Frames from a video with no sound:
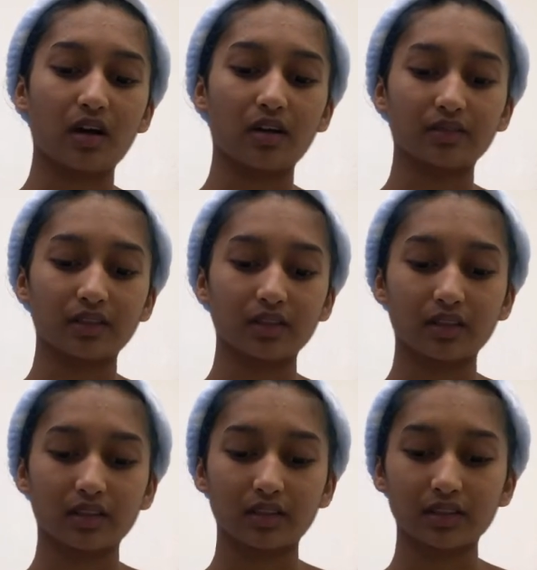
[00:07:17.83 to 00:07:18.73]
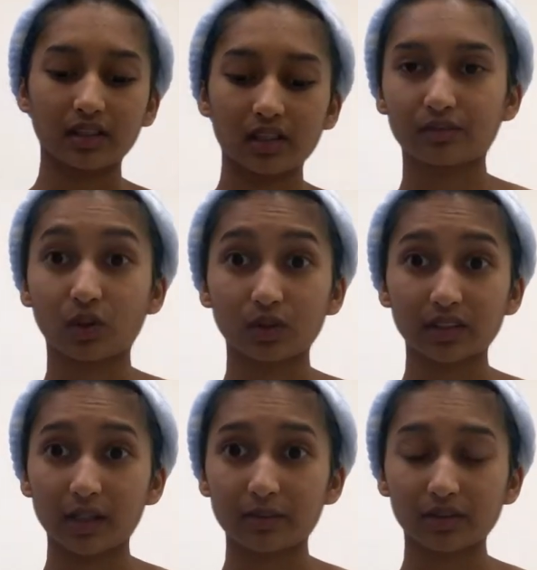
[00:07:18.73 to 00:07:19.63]
of the time
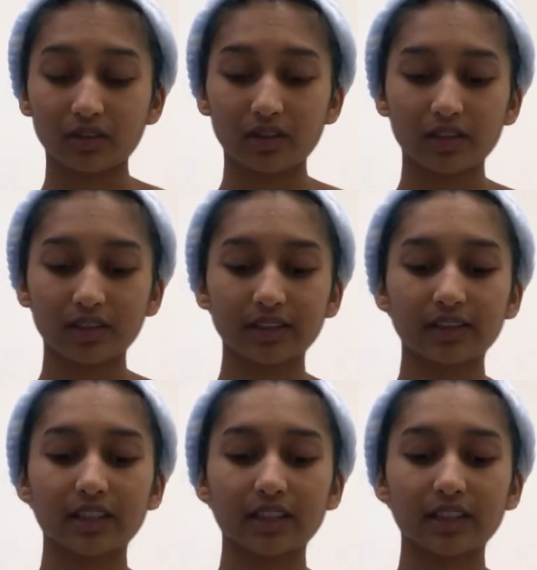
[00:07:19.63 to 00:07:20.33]
those types of looks,